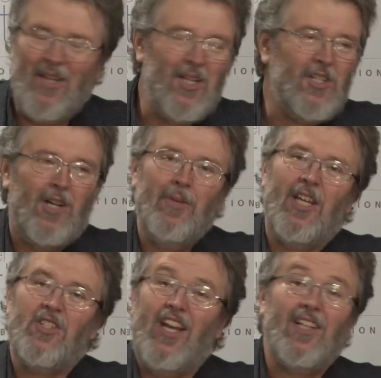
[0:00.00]
and they tell
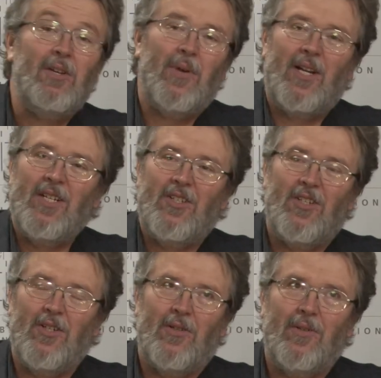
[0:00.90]
me exactly what I need
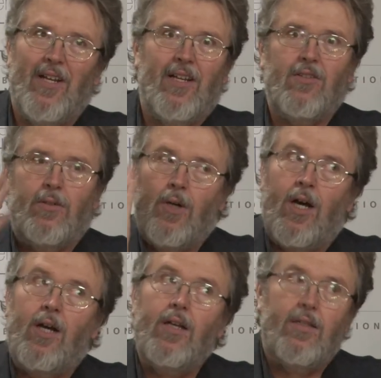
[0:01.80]
to do, and I go,
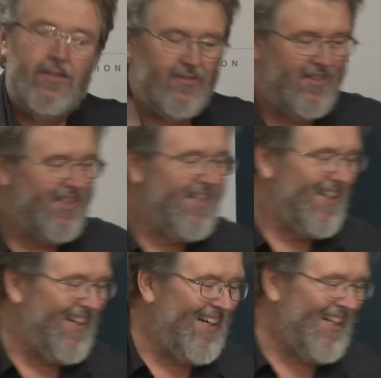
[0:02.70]
what?
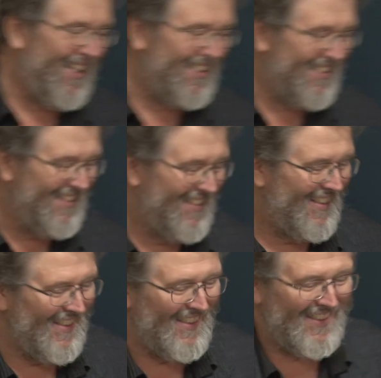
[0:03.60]

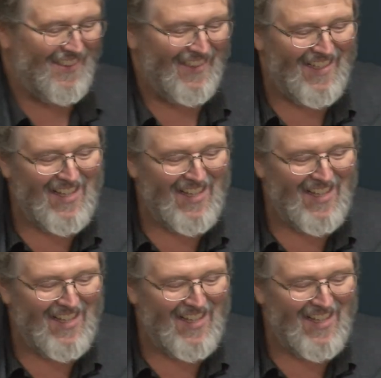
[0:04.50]
Uh,